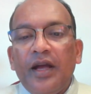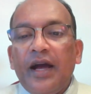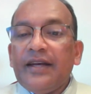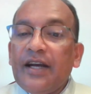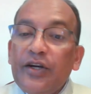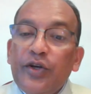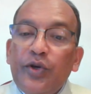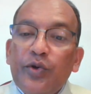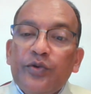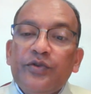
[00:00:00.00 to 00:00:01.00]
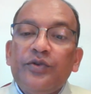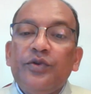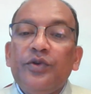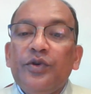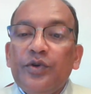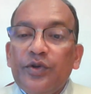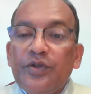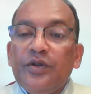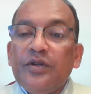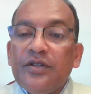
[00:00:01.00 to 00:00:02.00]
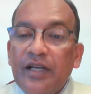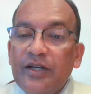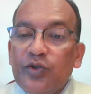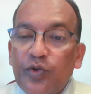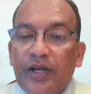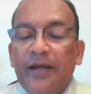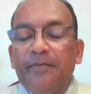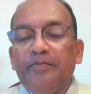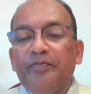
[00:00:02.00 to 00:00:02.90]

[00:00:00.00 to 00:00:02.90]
and continues till today.